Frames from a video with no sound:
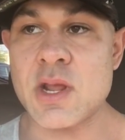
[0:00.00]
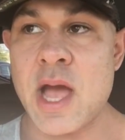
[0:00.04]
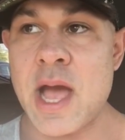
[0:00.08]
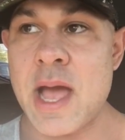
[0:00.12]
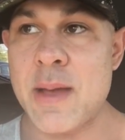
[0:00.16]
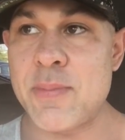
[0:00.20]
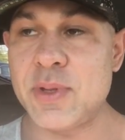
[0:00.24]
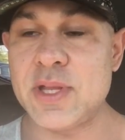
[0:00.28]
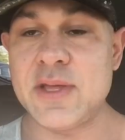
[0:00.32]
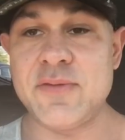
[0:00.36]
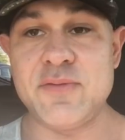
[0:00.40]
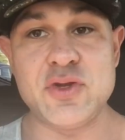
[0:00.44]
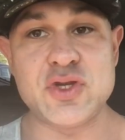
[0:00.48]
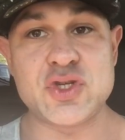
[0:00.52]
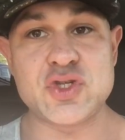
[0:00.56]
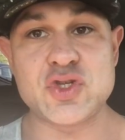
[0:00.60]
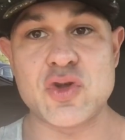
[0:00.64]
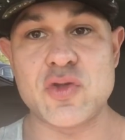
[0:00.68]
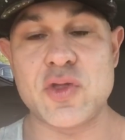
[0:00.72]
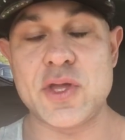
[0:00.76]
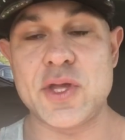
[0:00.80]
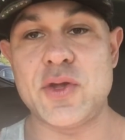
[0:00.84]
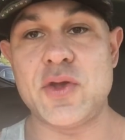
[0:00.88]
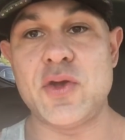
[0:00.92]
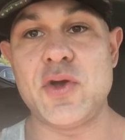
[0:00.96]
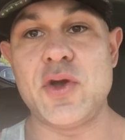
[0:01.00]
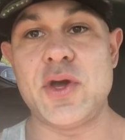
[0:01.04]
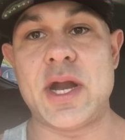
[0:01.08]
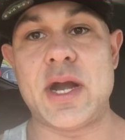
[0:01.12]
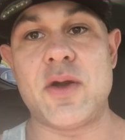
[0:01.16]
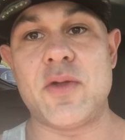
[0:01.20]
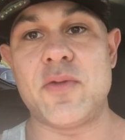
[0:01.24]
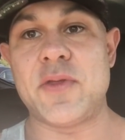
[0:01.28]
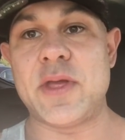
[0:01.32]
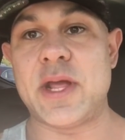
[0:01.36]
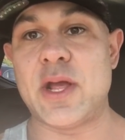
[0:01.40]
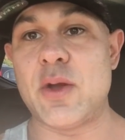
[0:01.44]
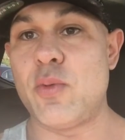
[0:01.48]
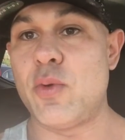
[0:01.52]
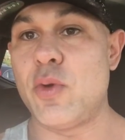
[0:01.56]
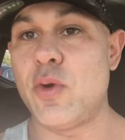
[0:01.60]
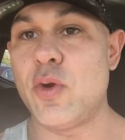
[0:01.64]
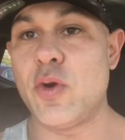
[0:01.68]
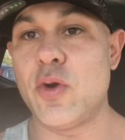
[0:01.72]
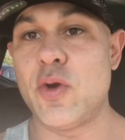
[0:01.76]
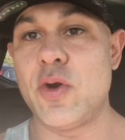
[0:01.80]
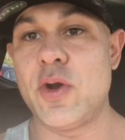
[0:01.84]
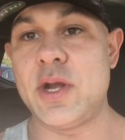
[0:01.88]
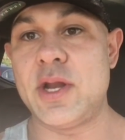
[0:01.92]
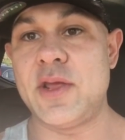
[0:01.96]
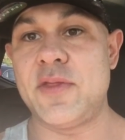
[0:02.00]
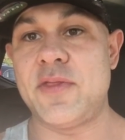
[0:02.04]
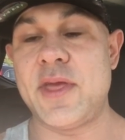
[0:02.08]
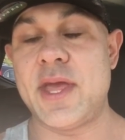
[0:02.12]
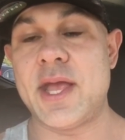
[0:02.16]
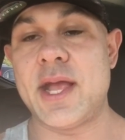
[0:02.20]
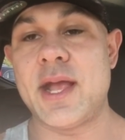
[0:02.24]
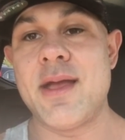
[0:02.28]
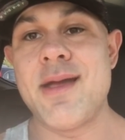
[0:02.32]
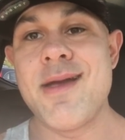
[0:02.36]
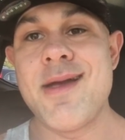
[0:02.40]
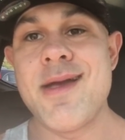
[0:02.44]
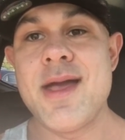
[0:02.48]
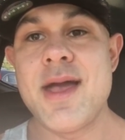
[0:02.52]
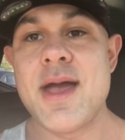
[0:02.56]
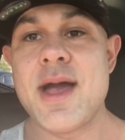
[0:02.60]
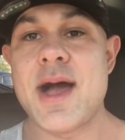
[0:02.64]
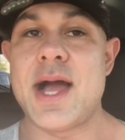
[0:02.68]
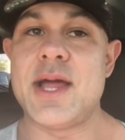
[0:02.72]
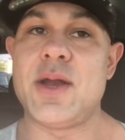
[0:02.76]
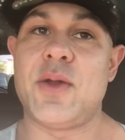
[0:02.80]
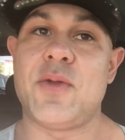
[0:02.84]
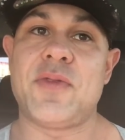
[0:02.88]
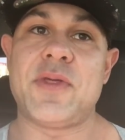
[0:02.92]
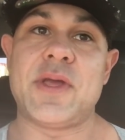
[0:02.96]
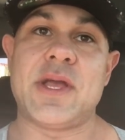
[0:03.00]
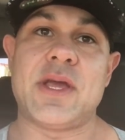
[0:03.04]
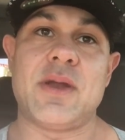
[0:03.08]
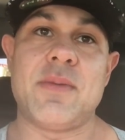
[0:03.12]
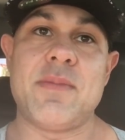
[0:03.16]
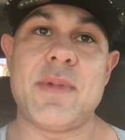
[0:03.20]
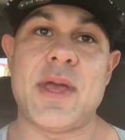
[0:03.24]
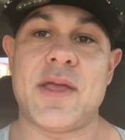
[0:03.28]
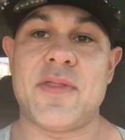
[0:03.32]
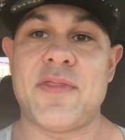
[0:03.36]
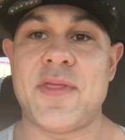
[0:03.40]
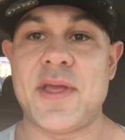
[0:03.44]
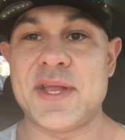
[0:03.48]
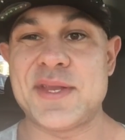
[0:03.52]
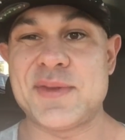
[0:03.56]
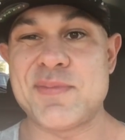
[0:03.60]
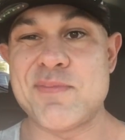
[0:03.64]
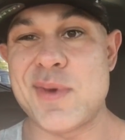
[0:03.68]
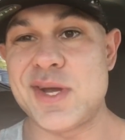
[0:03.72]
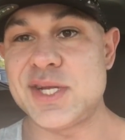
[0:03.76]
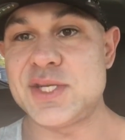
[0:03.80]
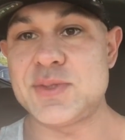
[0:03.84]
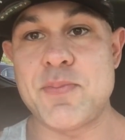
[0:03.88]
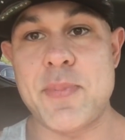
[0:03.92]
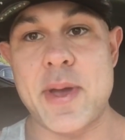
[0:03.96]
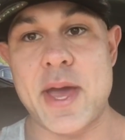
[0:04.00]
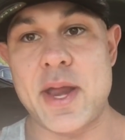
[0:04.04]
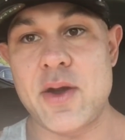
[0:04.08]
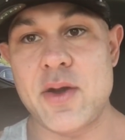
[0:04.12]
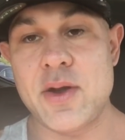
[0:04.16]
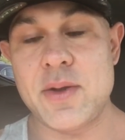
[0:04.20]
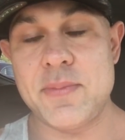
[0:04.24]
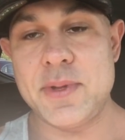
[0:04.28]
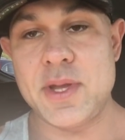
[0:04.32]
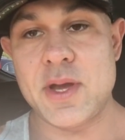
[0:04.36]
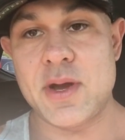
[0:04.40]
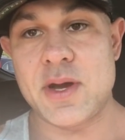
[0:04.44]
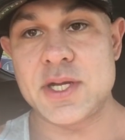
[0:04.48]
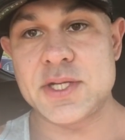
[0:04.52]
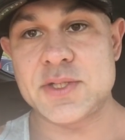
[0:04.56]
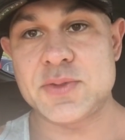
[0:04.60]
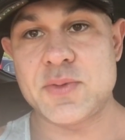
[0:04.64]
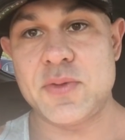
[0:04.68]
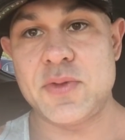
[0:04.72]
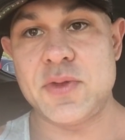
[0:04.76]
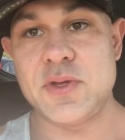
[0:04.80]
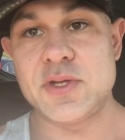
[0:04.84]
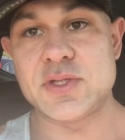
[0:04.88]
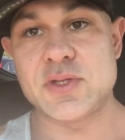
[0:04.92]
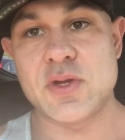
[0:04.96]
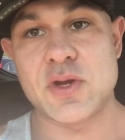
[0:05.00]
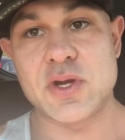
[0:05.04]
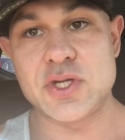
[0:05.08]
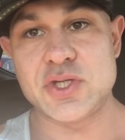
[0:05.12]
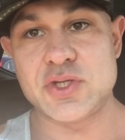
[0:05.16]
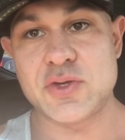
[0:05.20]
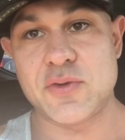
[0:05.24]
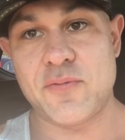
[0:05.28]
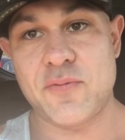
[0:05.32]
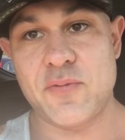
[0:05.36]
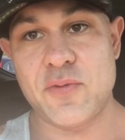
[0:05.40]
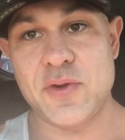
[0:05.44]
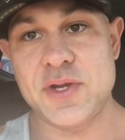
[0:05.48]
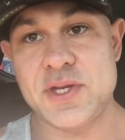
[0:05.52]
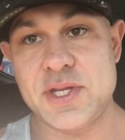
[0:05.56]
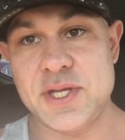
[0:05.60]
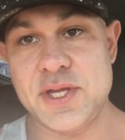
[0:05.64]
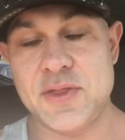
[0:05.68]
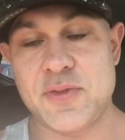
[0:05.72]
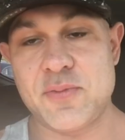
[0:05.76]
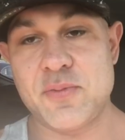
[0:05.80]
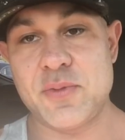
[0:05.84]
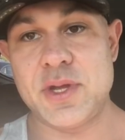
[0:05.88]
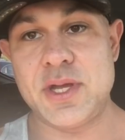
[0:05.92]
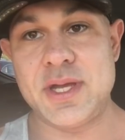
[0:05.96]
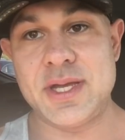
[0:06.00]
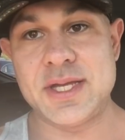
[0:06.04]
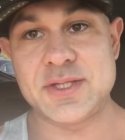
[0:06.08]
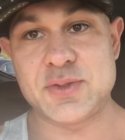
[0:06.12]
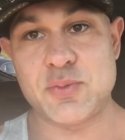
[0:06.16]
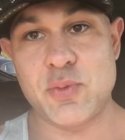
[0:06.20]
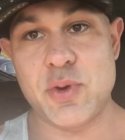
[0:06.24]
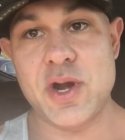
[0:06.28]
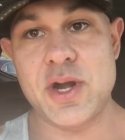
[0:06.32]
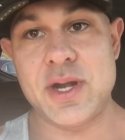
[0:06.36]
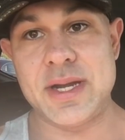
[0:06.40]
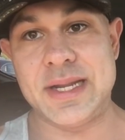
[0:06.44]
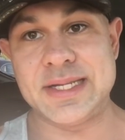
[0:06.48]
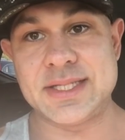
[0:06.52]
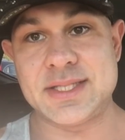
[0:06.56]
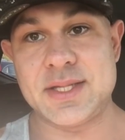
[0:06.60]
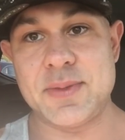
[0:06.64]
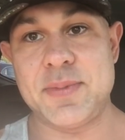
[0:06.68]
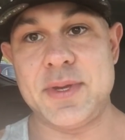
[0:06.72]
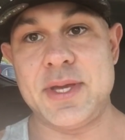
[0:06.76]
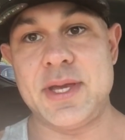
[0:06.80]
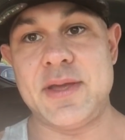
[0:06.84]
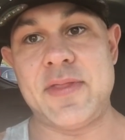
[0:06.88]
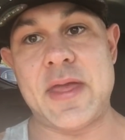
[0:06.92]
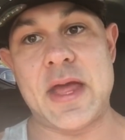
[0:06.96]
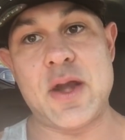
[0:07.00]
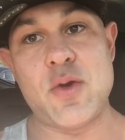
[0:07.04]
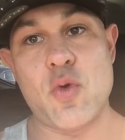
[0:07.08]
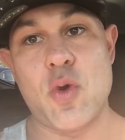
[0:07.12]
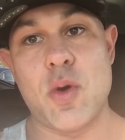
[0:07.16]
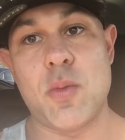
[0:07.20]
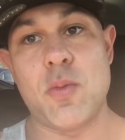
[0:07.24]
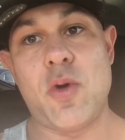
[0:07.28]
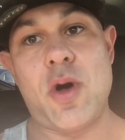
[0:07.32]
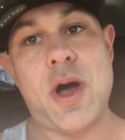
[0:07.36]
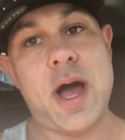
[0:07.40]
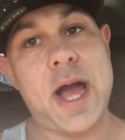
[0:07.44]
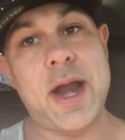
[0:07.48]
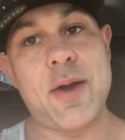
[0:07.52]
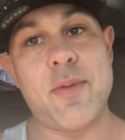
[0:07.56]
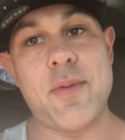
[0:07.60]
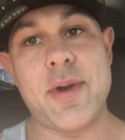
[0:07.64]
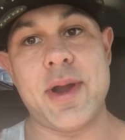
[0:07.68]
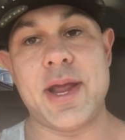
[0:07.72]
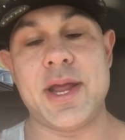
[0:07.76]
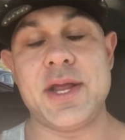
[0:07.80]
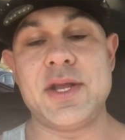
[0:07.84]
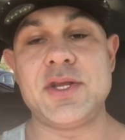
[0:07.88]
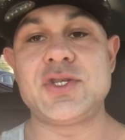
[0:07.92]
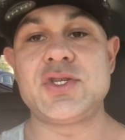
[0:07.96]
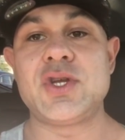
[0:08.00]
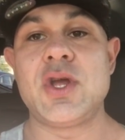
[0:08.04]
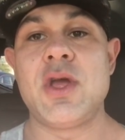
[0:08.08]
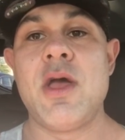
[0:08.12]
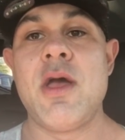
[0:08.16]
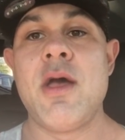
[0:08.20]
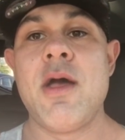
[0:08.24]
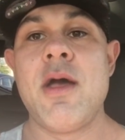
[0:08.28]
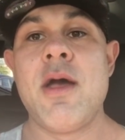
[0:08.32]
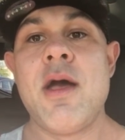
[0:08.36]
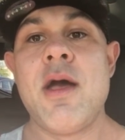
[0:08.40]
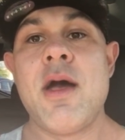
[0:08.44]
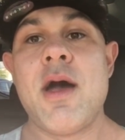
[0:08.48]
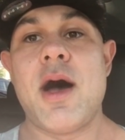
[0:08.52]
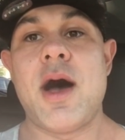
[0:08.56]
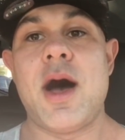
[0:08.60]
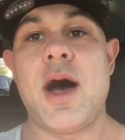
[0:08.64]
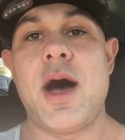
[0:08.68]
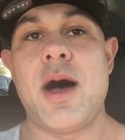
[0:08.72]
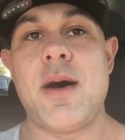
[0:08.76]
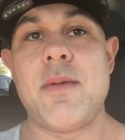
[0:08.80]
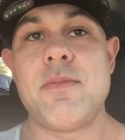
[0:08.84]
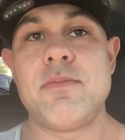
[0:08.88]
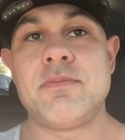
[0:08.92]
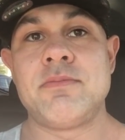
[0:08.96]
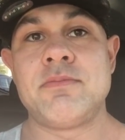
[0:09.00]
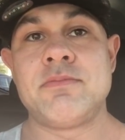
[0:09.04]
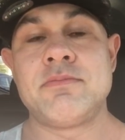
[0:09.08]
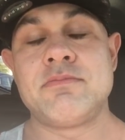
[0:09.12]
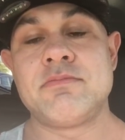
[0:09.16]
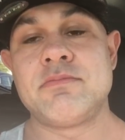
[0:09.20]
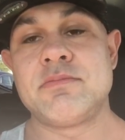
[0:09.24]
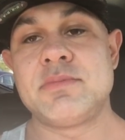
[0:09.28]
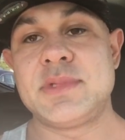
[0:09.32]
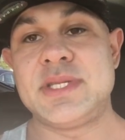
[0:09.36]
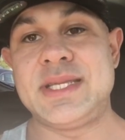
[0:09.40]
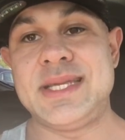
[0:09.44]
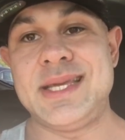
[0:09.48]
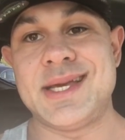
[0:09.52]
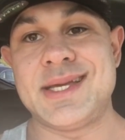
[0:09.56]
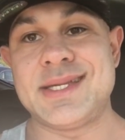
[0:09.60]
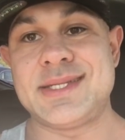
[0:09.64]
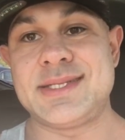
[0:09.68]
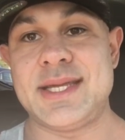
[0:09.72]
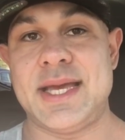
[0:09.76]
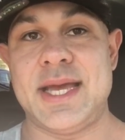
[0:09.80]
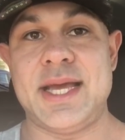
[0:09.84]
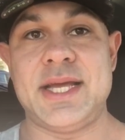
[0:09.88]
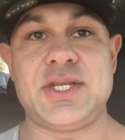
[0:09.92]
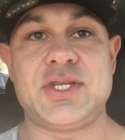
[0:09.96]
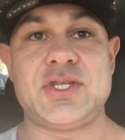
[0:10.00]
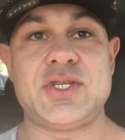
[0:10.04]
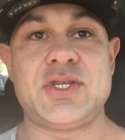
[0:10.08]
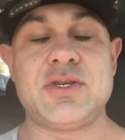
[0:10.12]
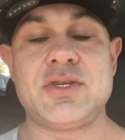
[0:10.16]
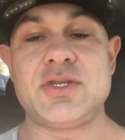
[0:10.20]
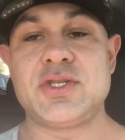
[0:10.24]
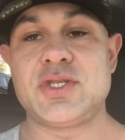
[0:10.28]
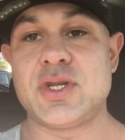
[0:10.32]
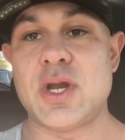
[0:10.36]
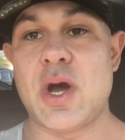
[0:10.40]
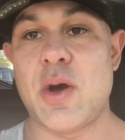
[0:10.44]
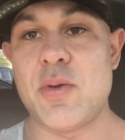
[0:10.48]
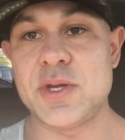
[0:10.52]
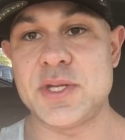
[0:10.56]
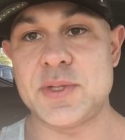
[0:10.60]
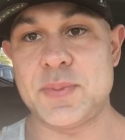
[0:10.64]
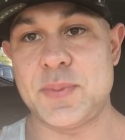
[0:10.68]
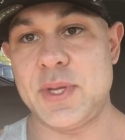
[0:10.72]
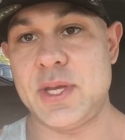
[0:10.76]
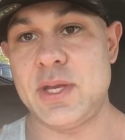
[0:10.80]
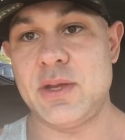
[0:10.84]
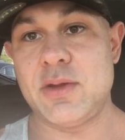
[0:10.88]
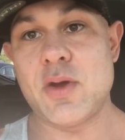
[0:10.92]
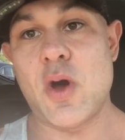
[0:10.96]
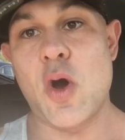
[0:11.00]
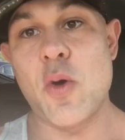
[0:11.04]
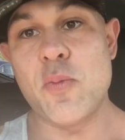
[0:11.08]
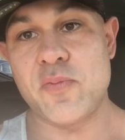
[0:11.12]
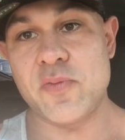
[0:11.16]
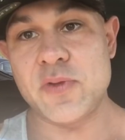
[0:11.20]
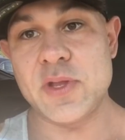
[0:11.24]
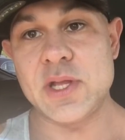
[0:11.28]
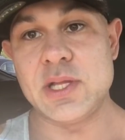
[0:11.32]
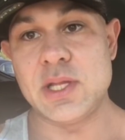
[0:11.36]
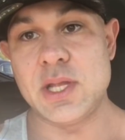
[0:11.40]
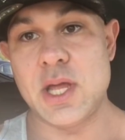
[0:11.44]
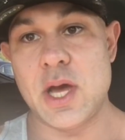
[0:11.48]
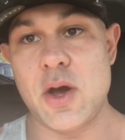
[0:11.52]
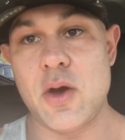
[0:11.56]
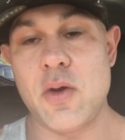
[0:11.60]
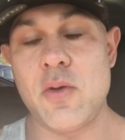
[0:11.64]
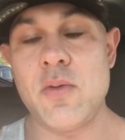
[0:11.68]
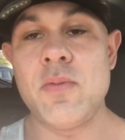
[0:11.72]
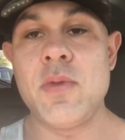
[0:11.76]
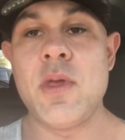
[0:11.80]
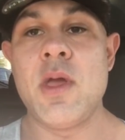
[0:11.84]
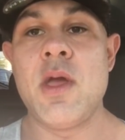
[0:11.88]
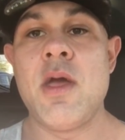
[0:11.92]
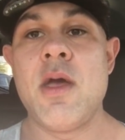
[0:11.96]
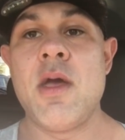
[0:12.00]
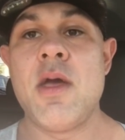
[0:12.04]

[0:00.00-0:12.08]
I believe you surely could. I don't think it will hurt anything. I don't think it'll make things much better, to be honest with you, as long as your free T3 is where it needs to be, in that normal high range. TSH should always be hopefully low.